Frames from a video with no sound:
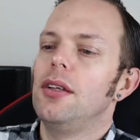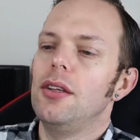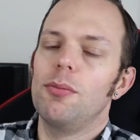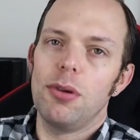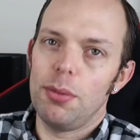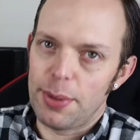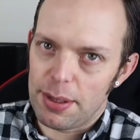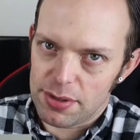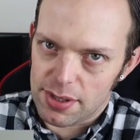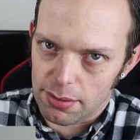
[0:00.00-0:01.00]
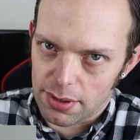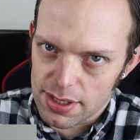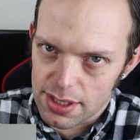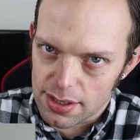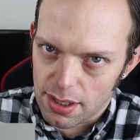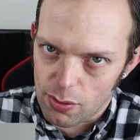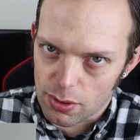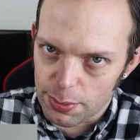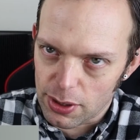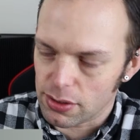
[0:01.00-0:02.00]
you'll probably be able to tell this is an
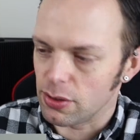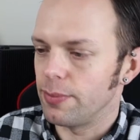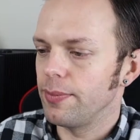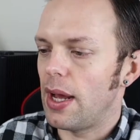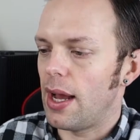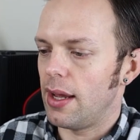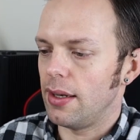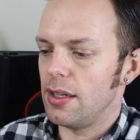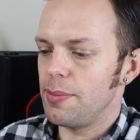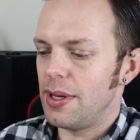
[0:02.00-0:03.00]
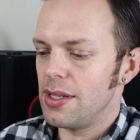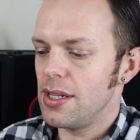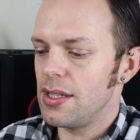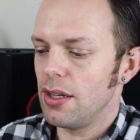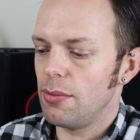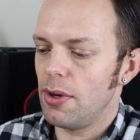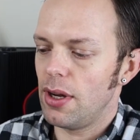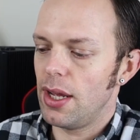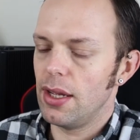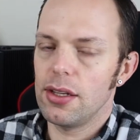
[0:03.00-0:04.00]
older bottle and it's been sitting on
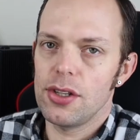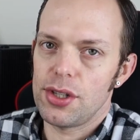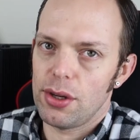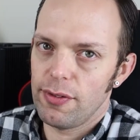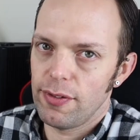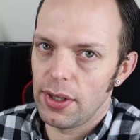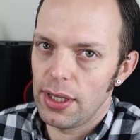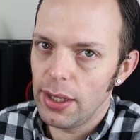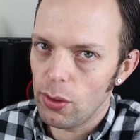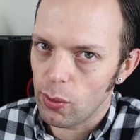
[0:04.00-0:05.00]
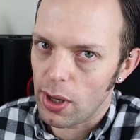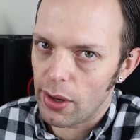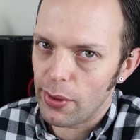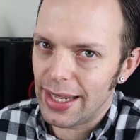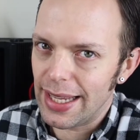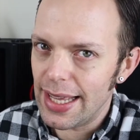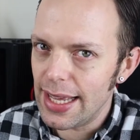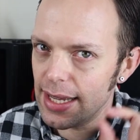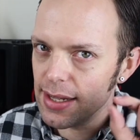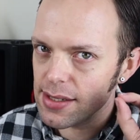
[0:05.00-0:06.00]
my shelf for a little while and
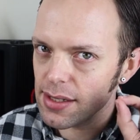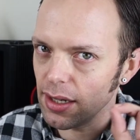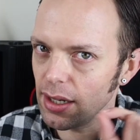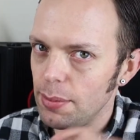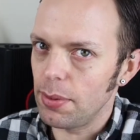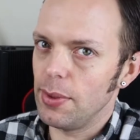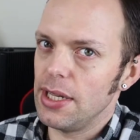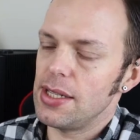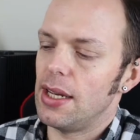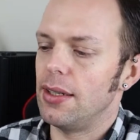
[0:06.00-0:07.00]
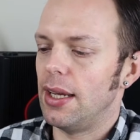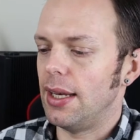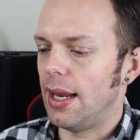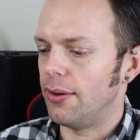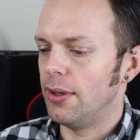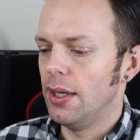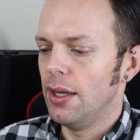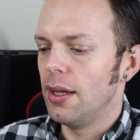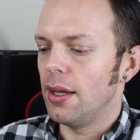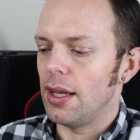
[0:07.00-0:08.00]
is a couple of weeks out of date now.
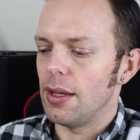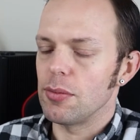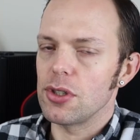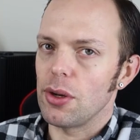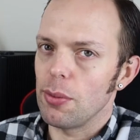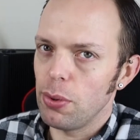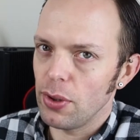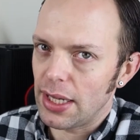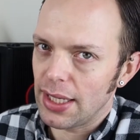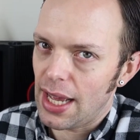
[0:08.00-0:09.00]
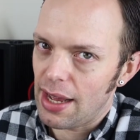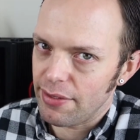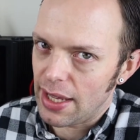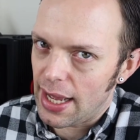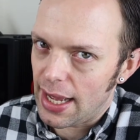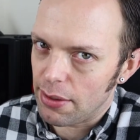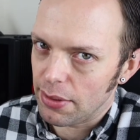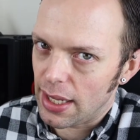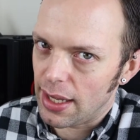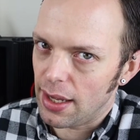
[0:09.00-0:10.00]
Um, so I'll put that caveat
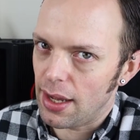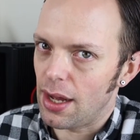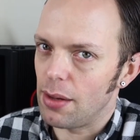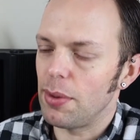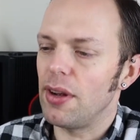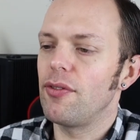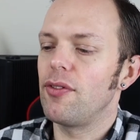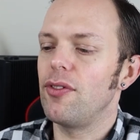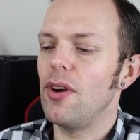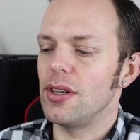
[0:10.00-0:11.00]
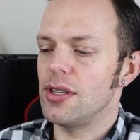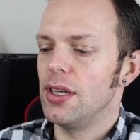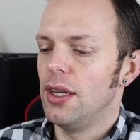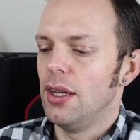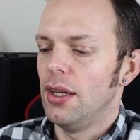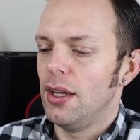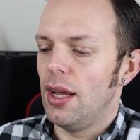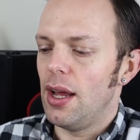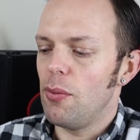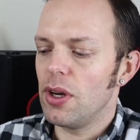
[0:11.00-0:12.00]
out there up front.
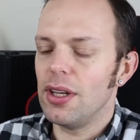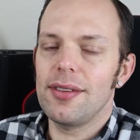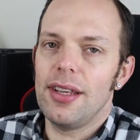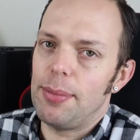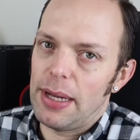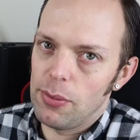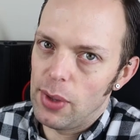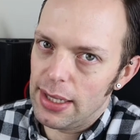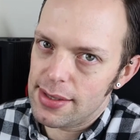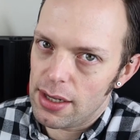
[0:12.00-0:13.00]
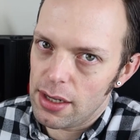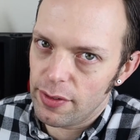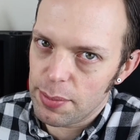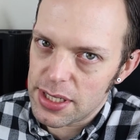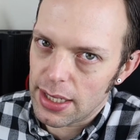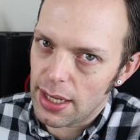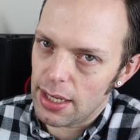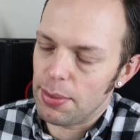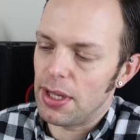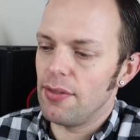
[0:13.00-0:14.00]
Uh, what can I tell you about it? Well, it's half a percent
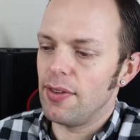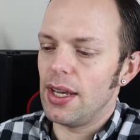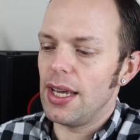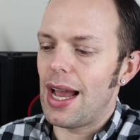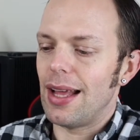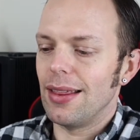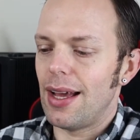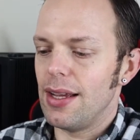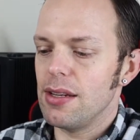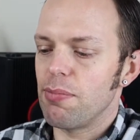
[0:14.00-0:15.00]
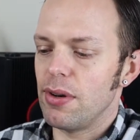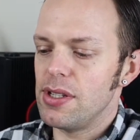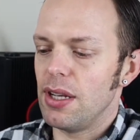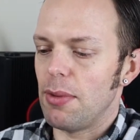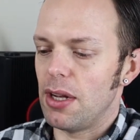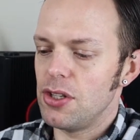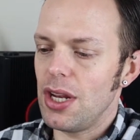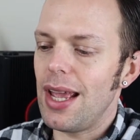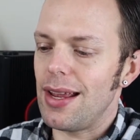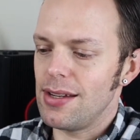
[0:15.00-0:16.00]
ABV and that is pretty
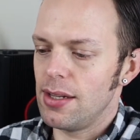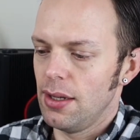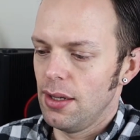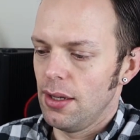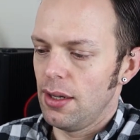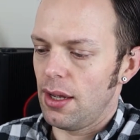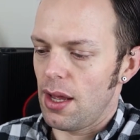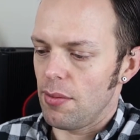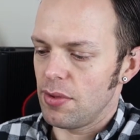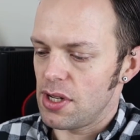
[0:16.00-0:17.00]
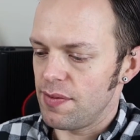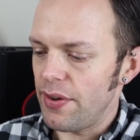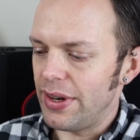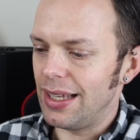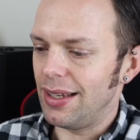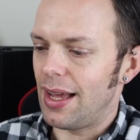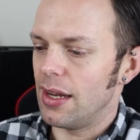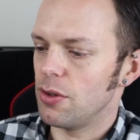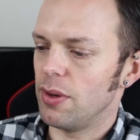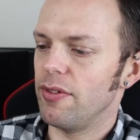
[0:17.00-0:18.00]
much it um, there's very little
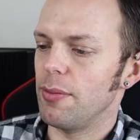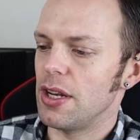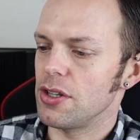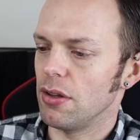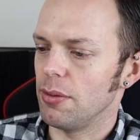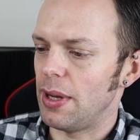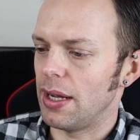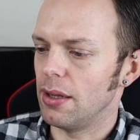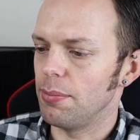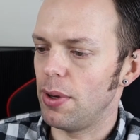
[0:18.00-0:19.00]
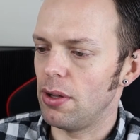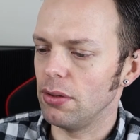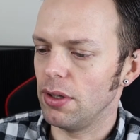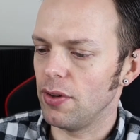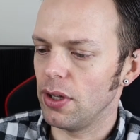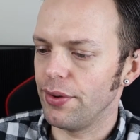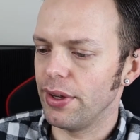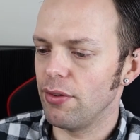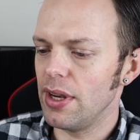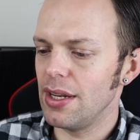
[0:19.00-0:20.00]
actual information on the back of the bottle. You've got your
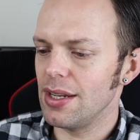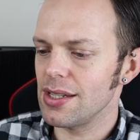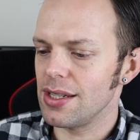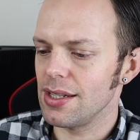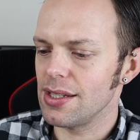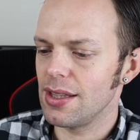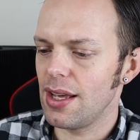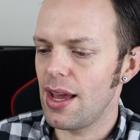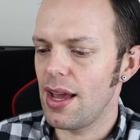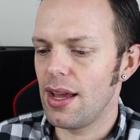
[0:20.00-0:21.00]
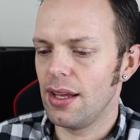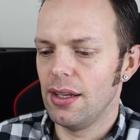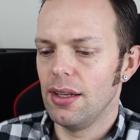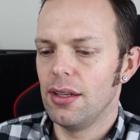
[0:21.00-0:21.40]
ingredients list there.